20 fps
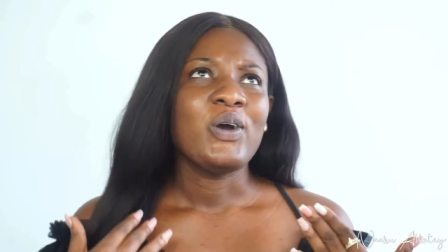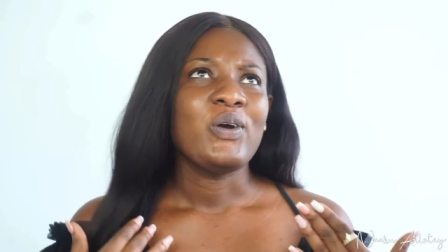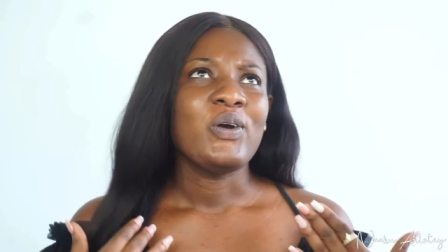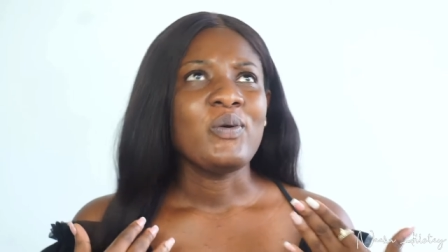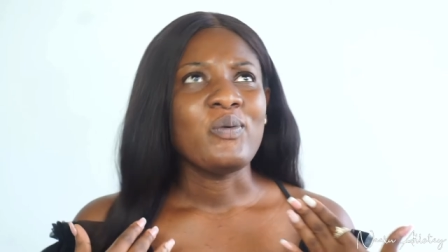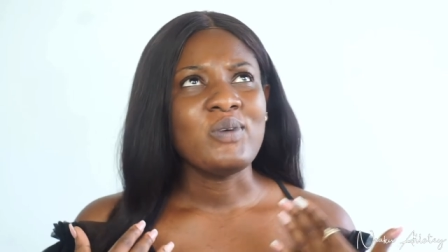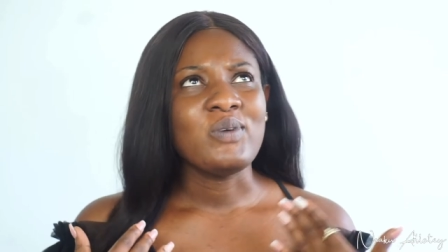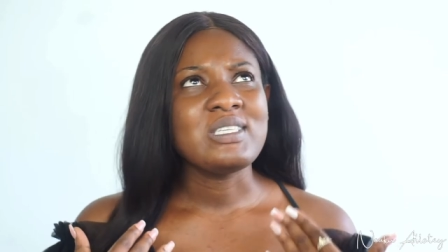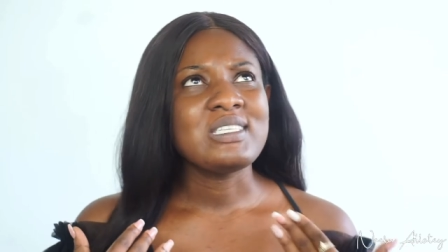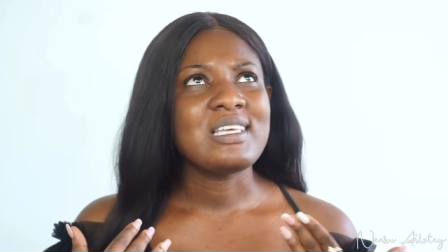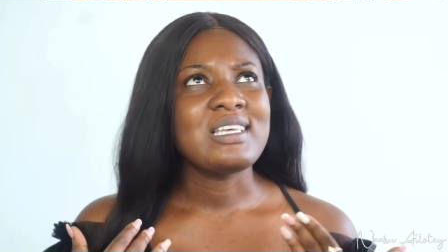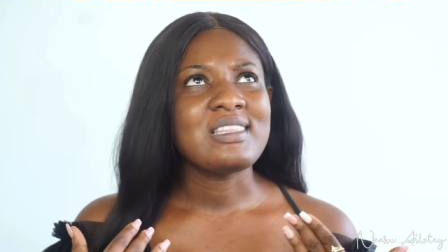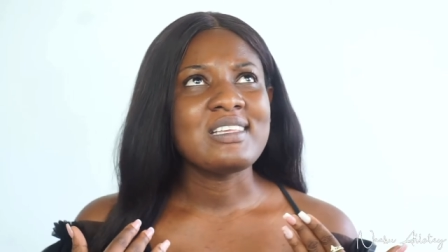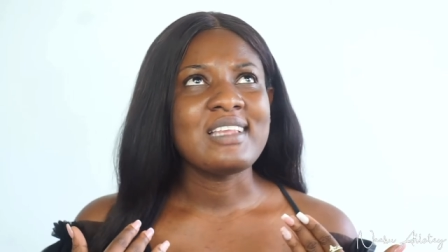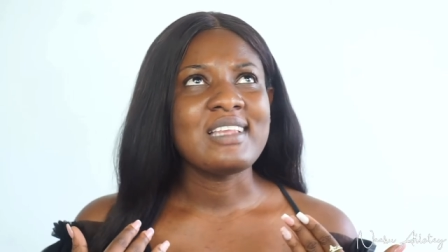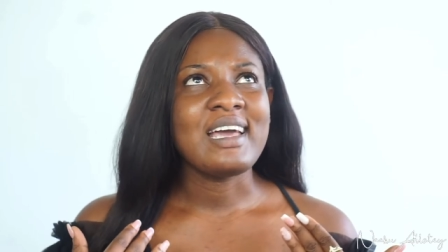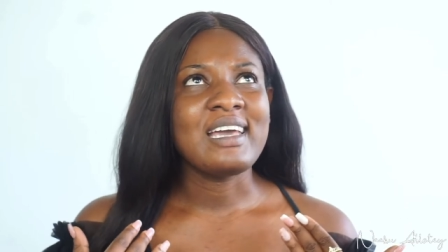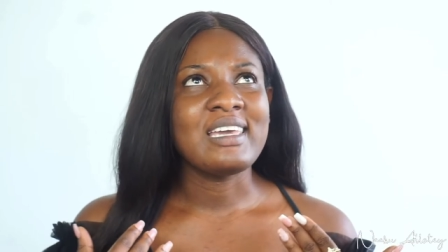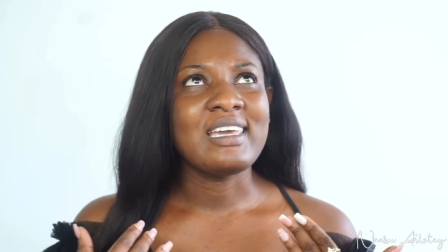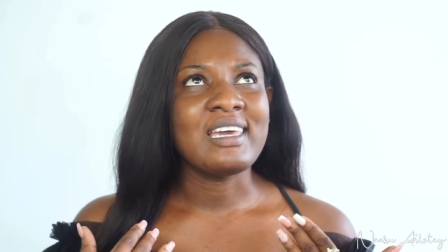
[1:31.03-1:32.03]
what set did
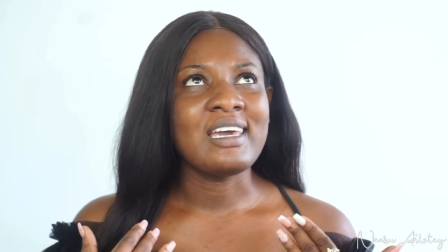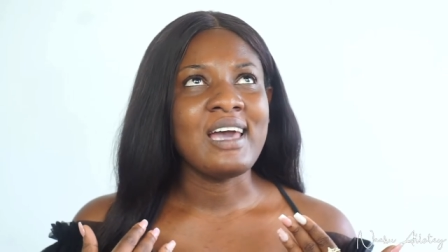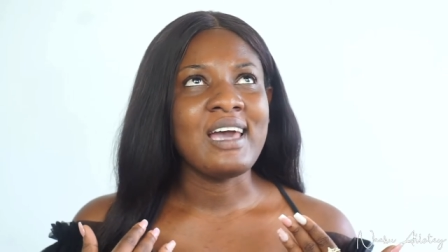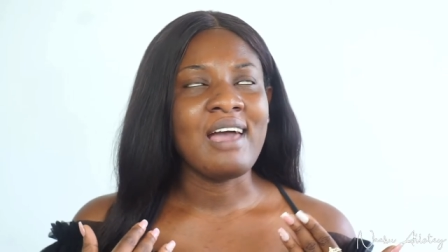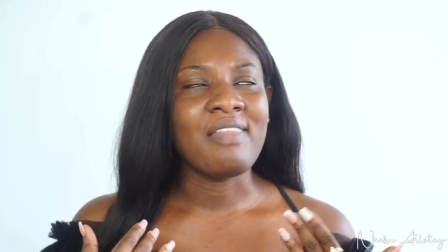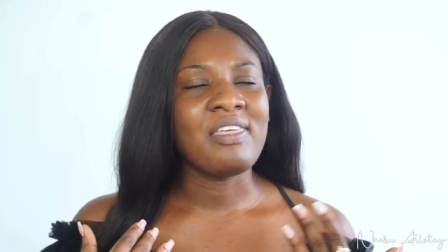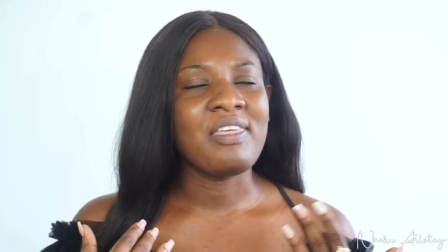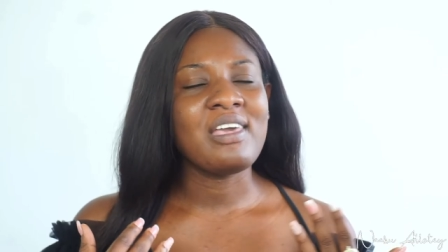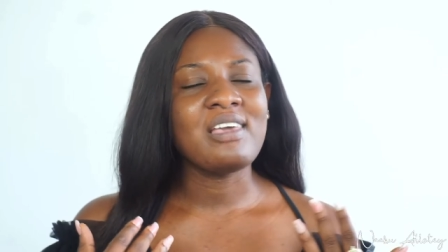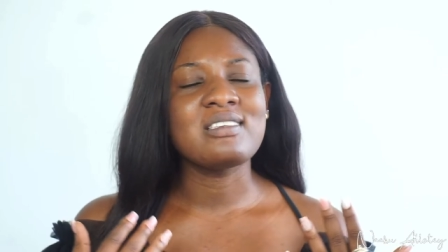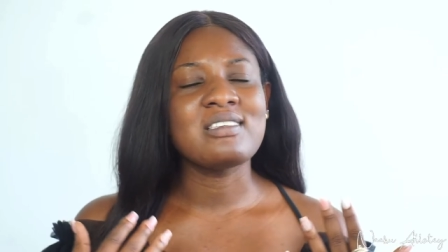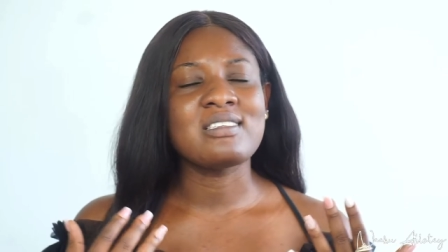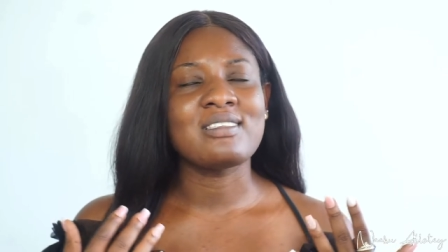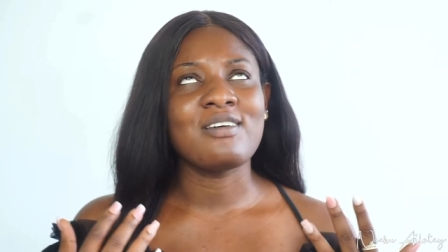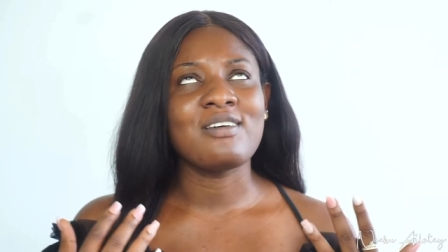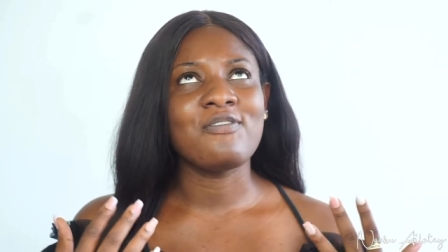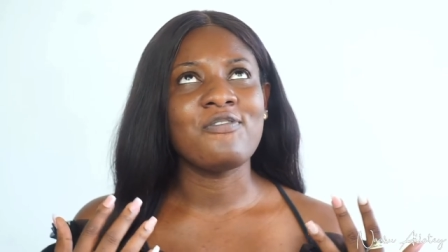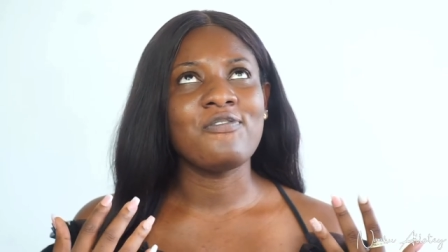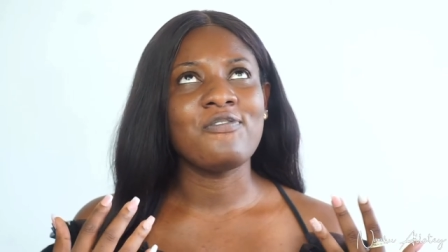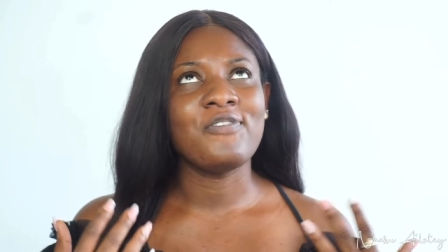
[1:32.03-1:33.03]
I get? I think it's the
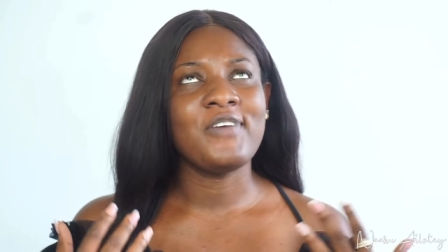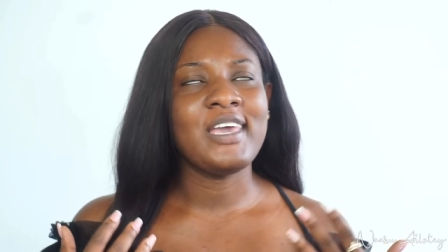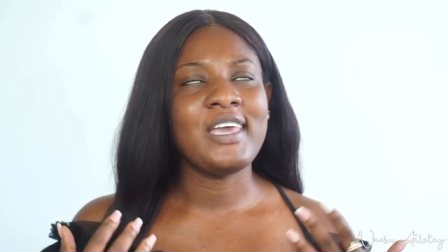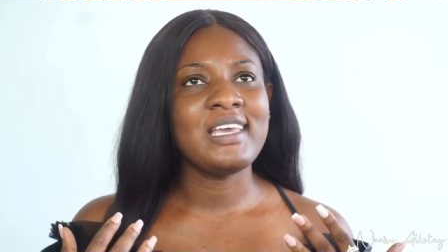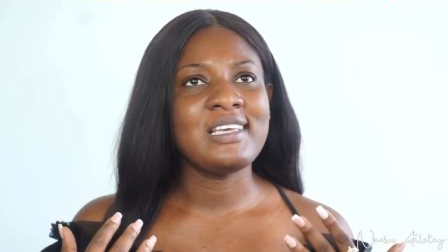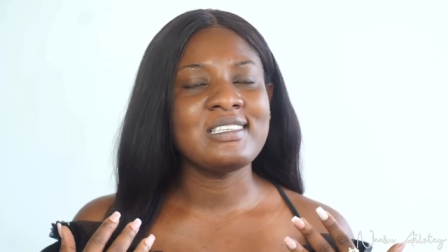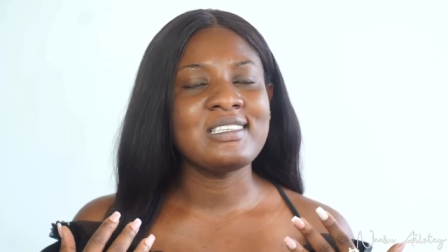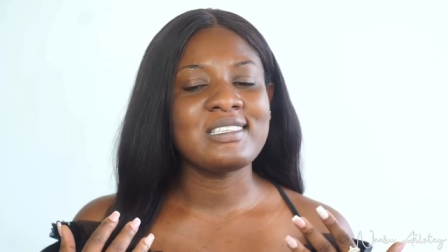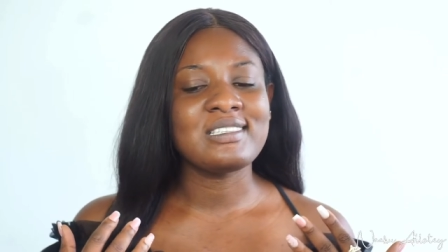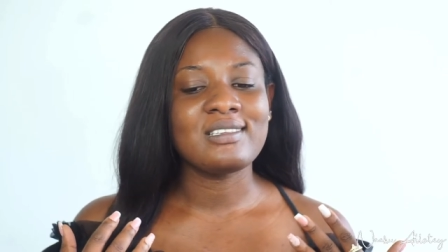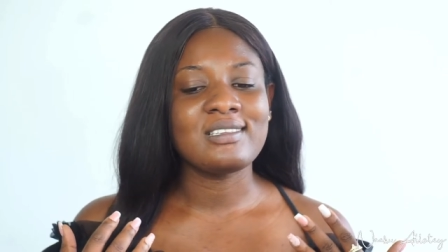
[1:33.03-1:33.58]
face,